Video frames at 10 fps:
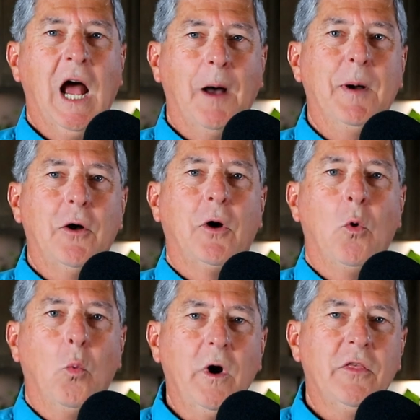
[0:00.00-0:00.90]
about
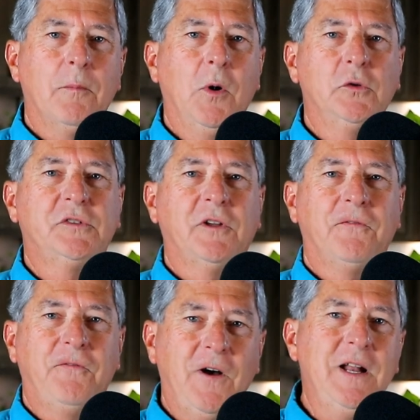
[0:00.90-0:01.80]
one of the most
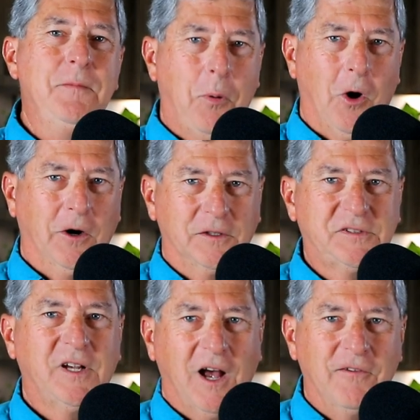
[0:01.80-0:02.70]
fun
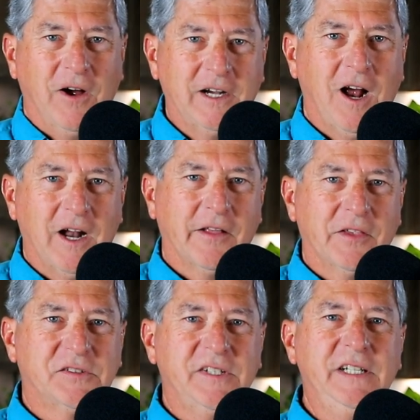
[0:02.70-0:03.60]
parts of Icon of
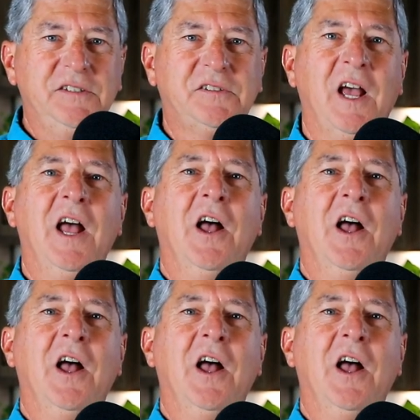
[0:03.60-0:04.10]
the Seas,